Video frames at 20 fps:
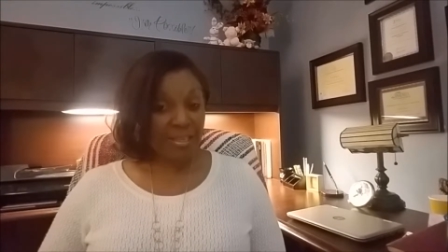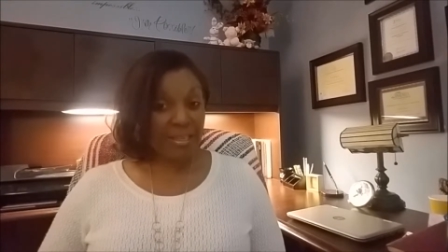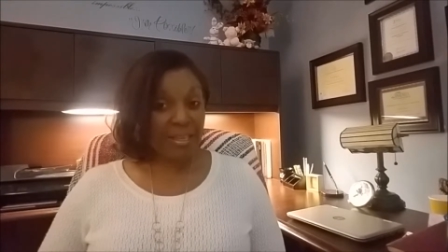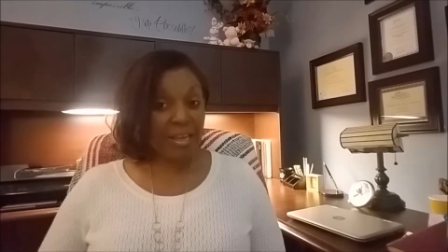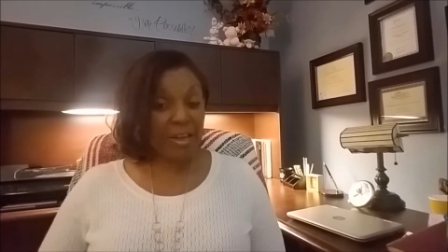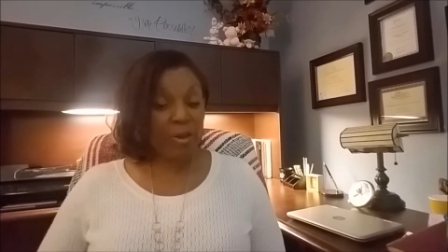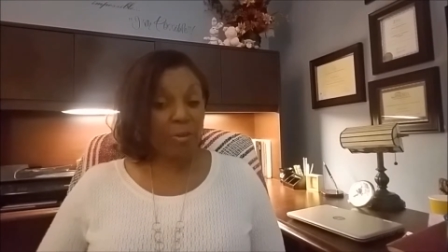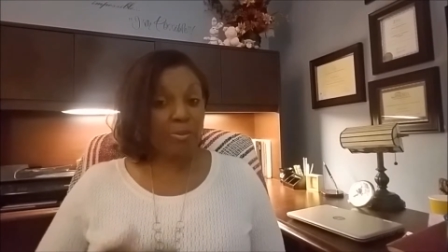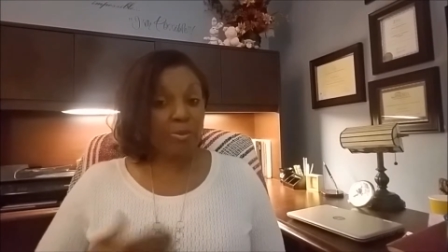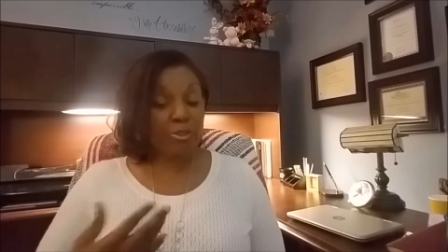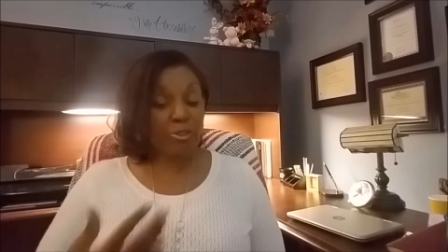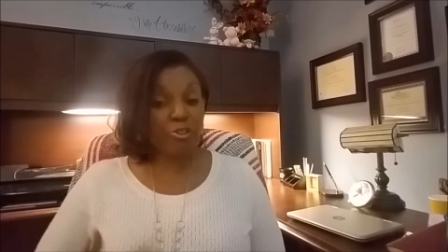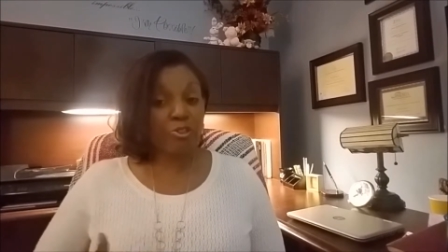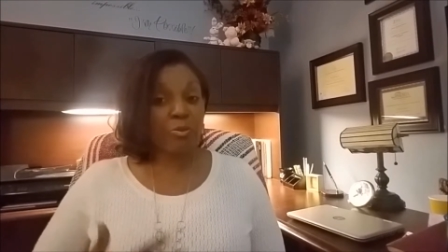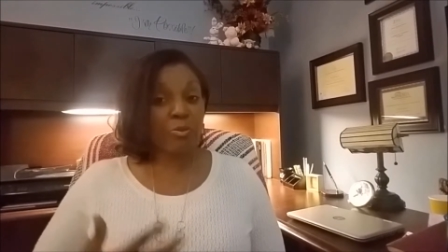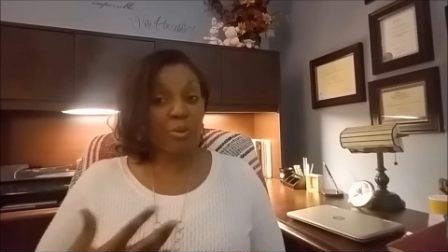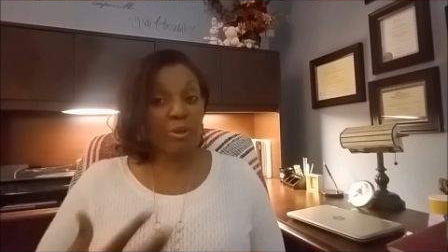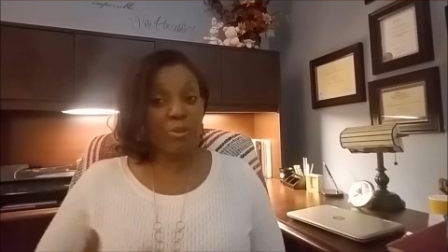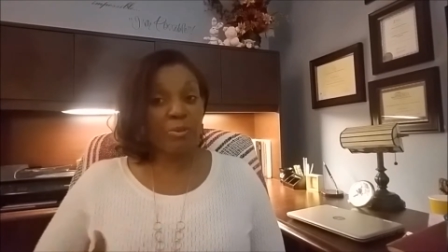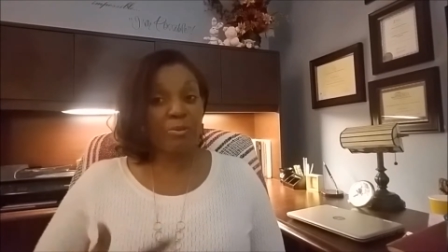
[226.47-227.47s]
It helps
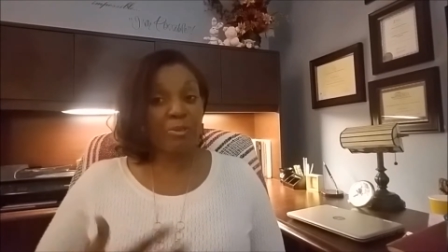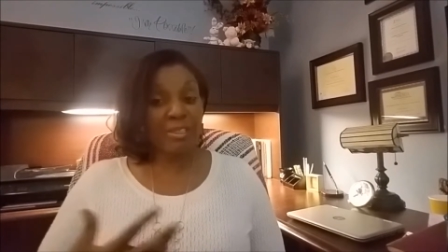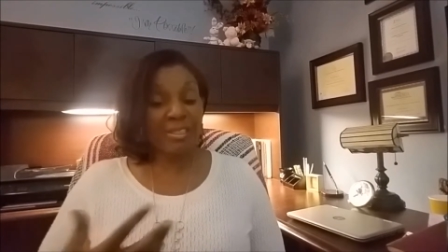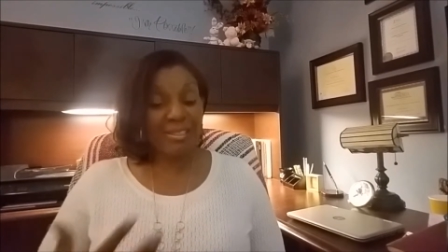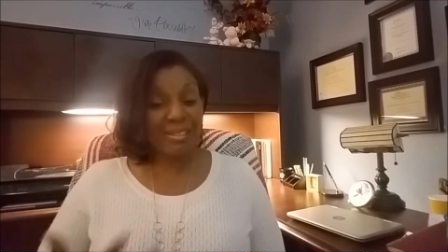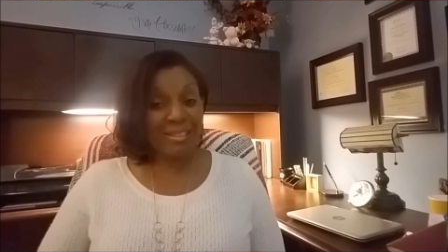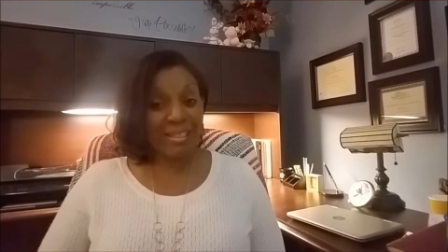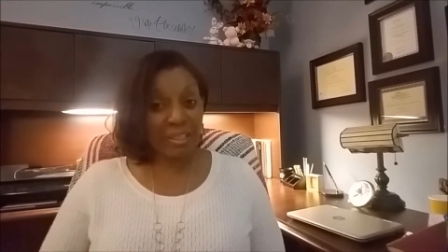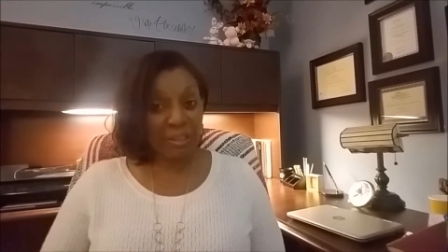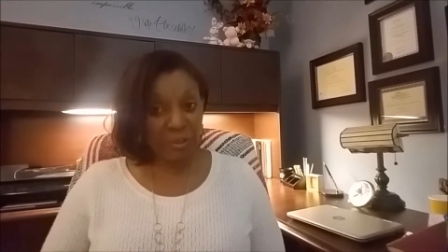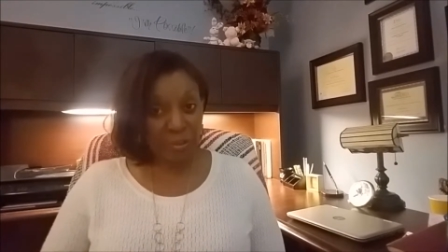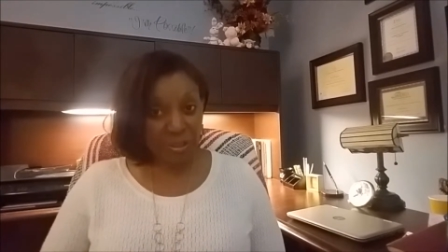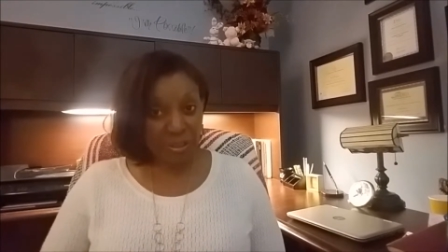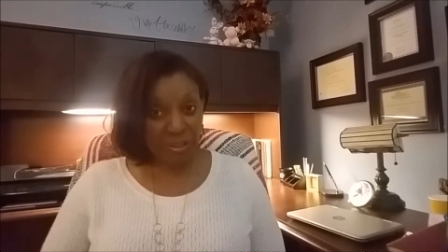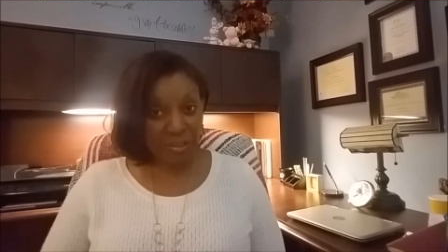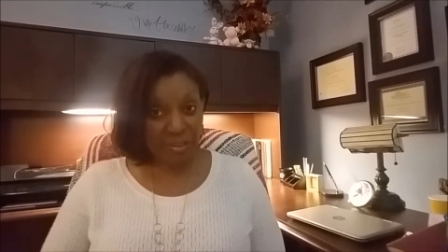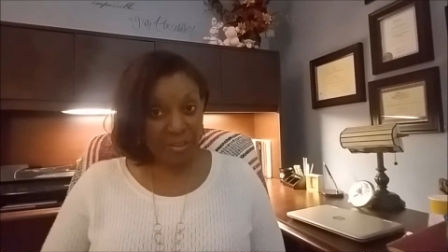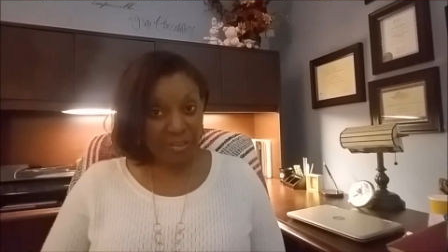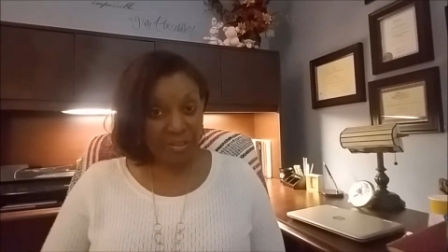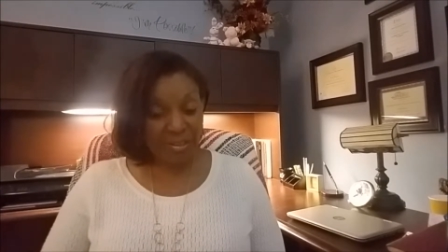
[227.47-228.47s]
us with
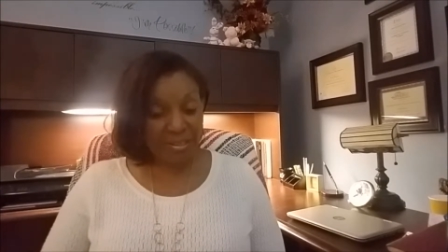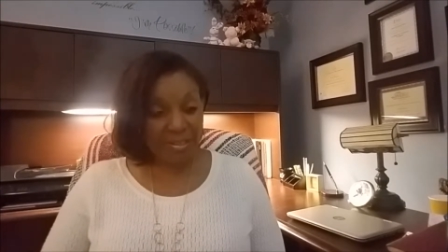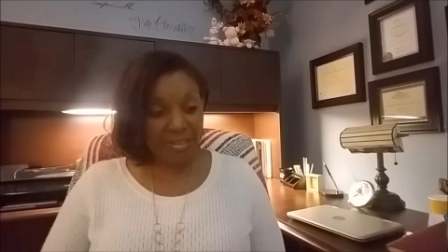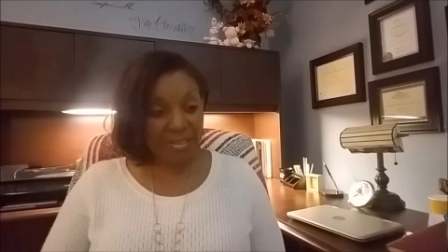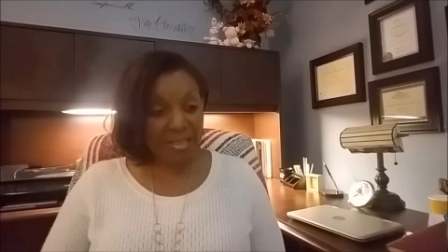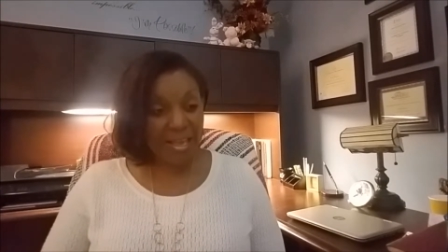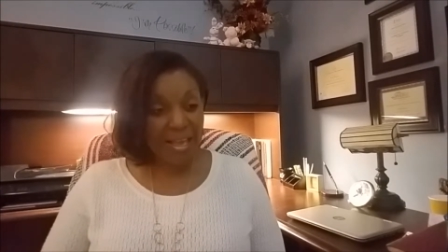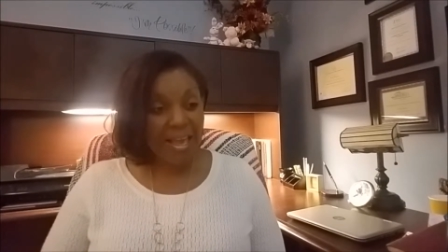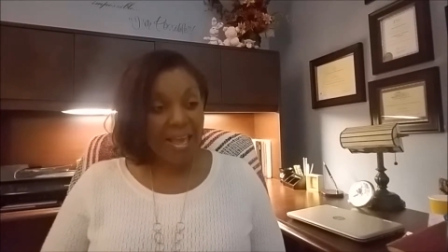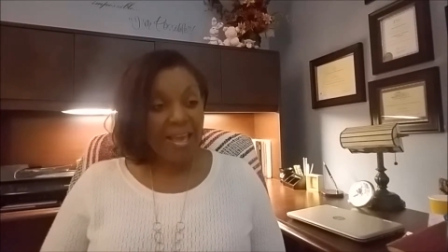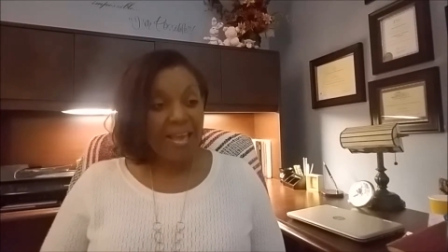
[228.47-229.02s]
resilience.